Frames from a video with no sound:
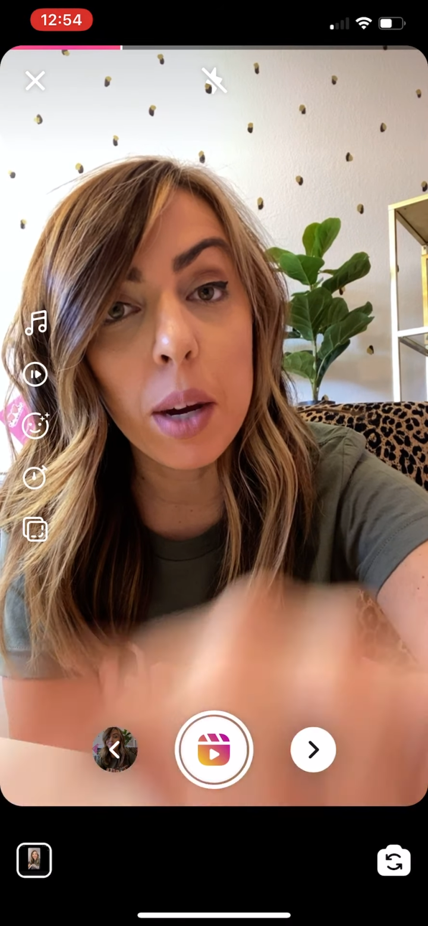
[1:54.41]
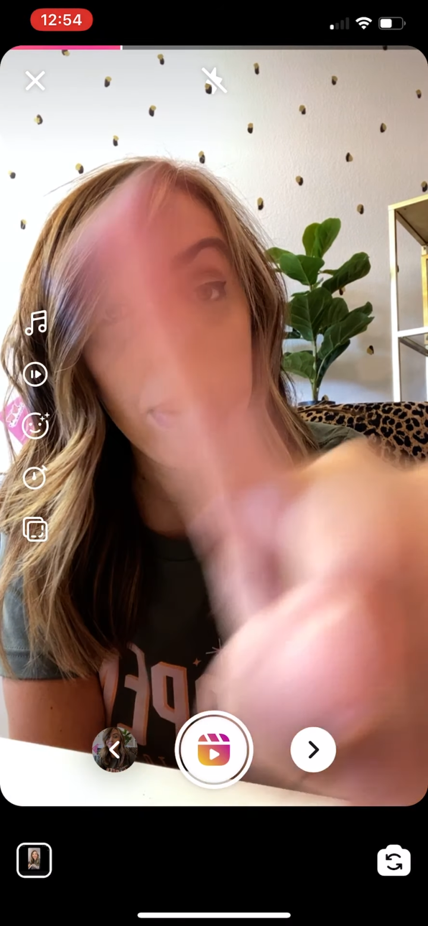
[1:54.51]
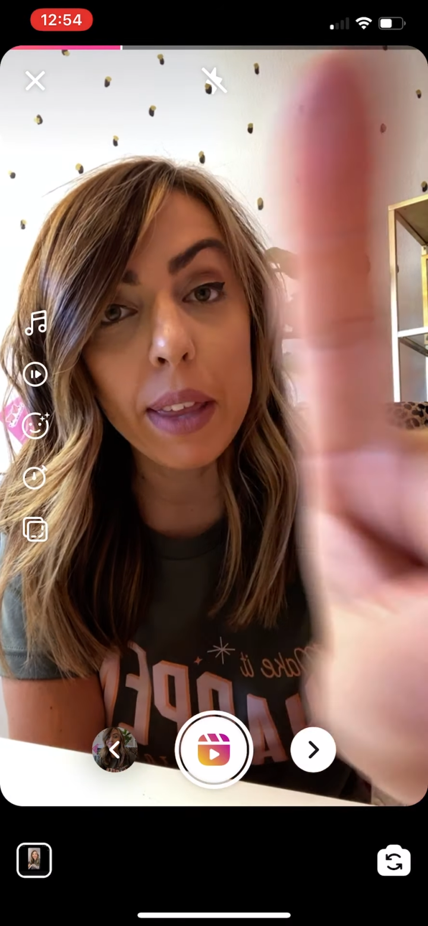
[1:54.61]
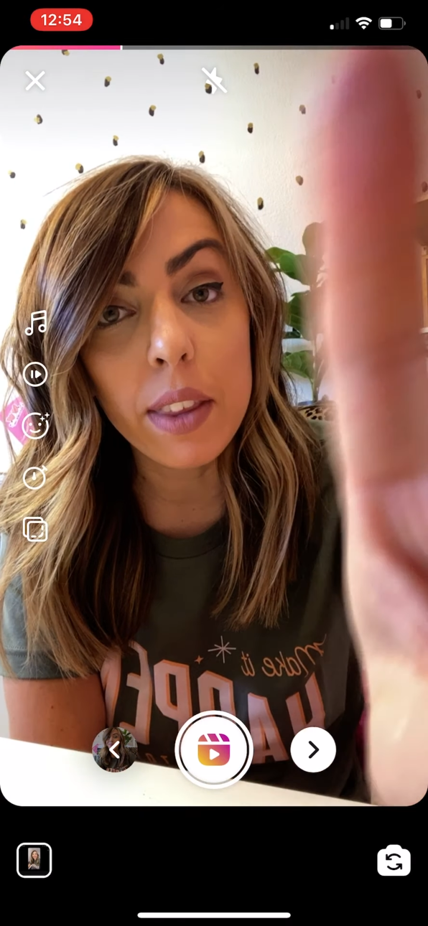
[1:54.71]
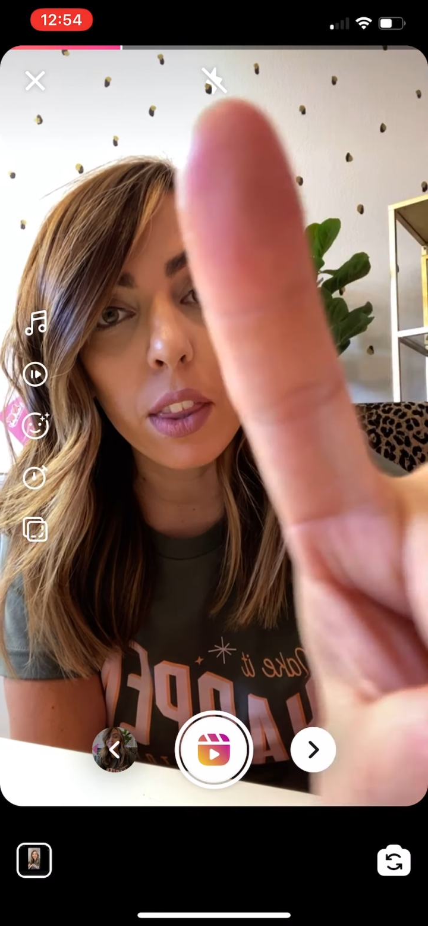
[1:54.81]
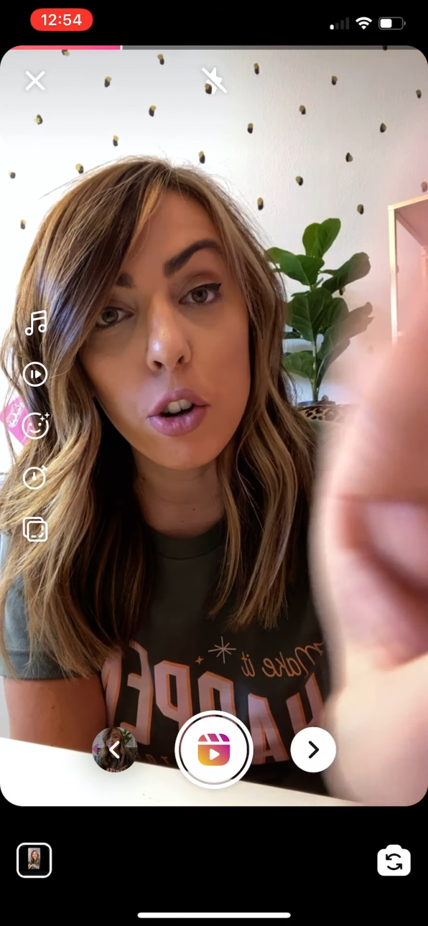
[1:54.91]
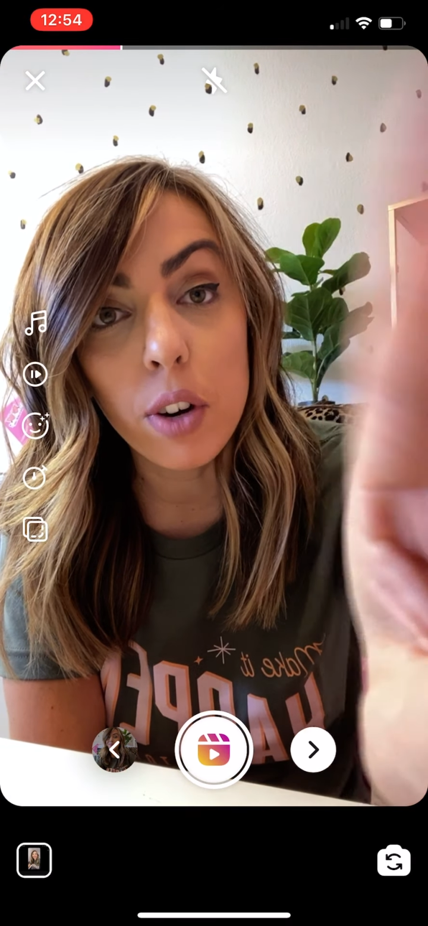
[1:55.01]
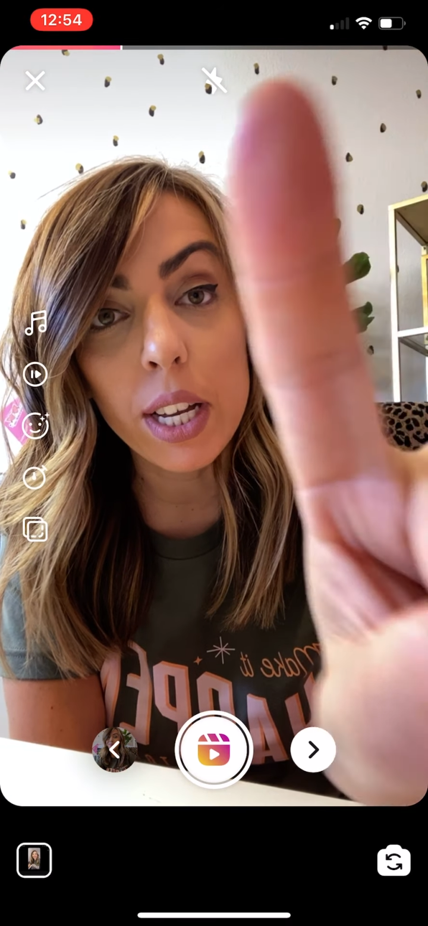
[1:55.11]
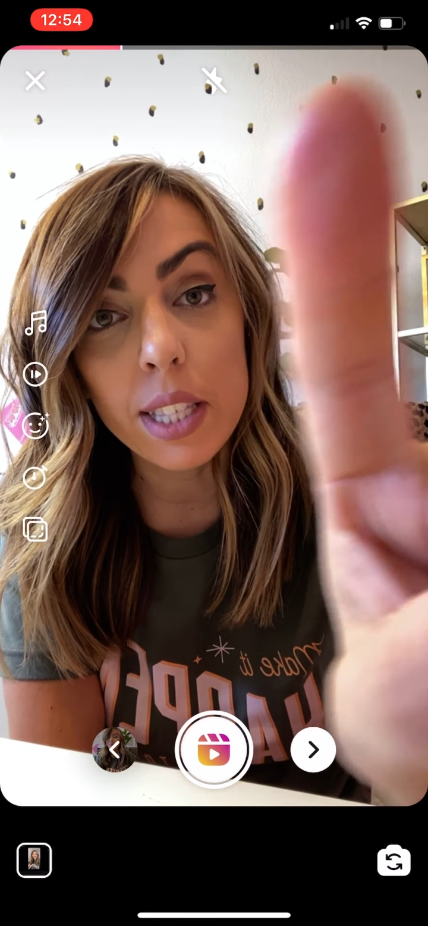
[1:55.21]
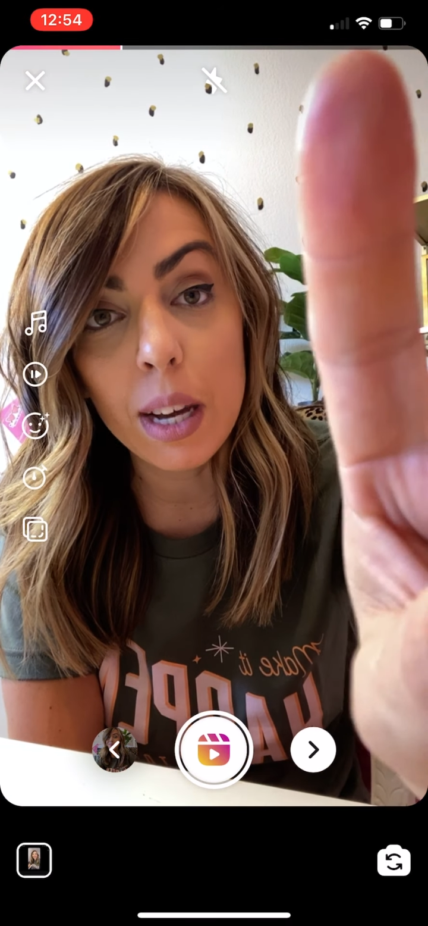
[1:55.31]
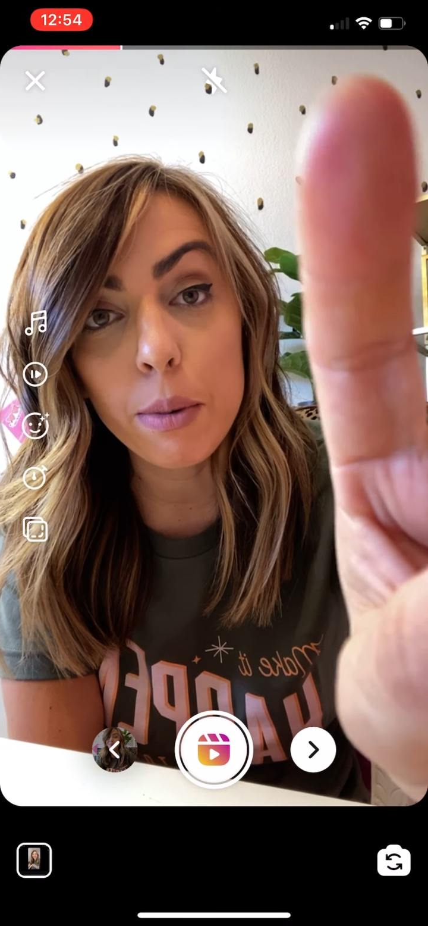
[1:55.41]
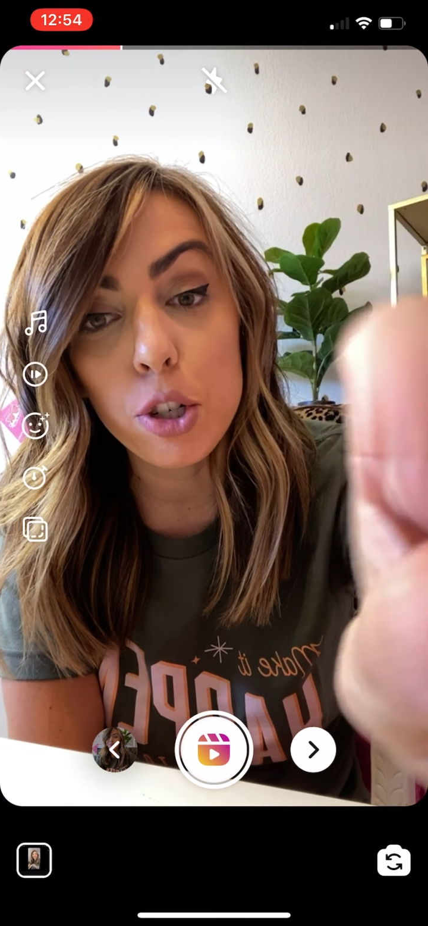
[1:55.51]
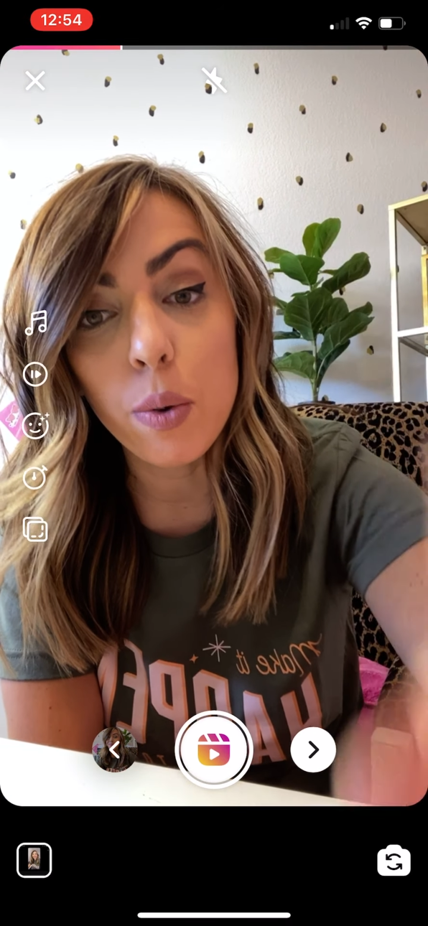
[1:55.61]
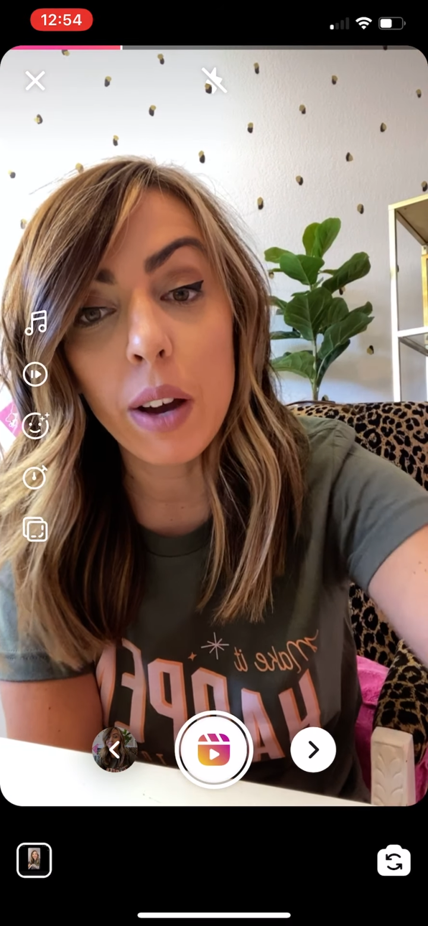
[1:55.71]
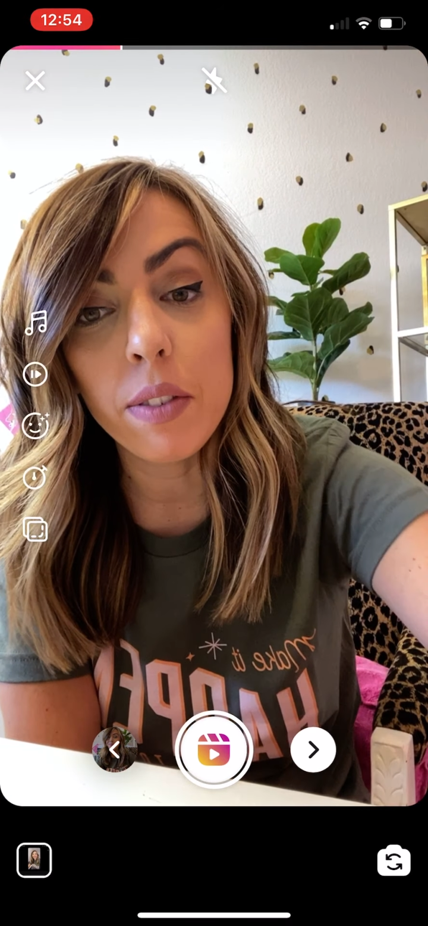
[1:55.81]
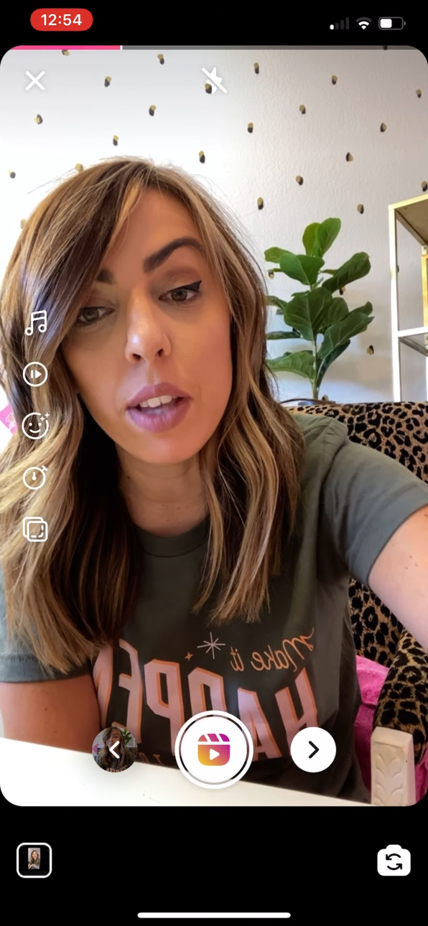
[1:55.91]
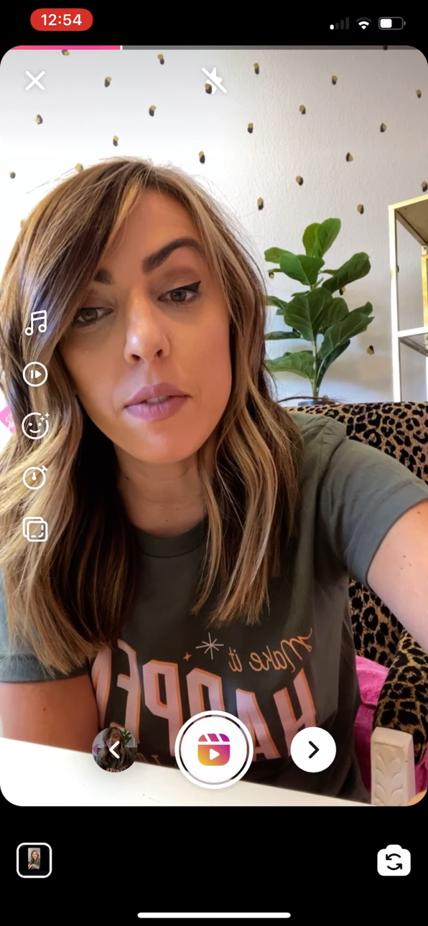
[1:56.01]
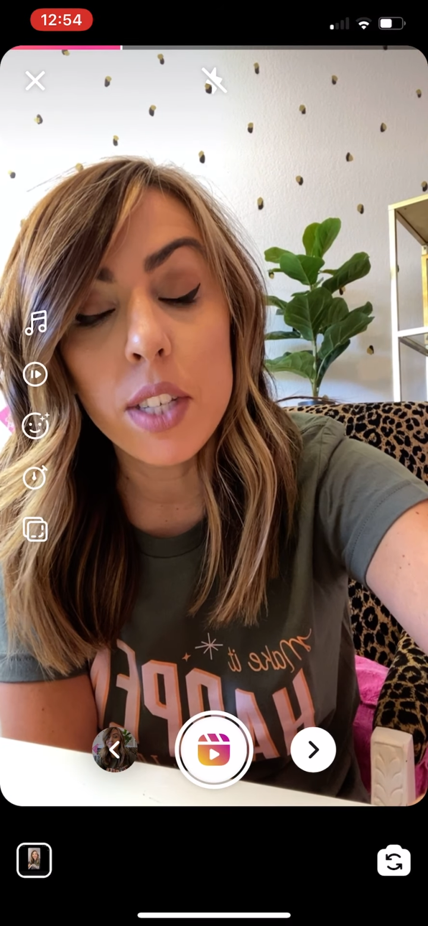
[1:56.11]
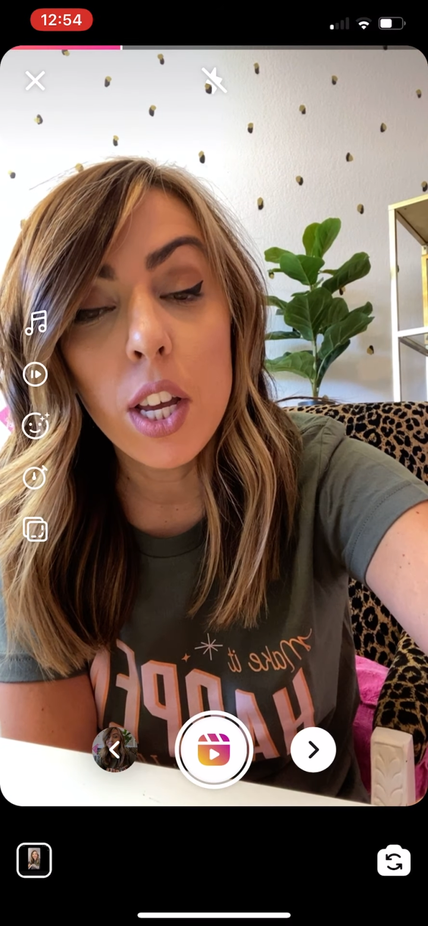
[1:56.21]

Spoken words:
and then the gray is how much you have left.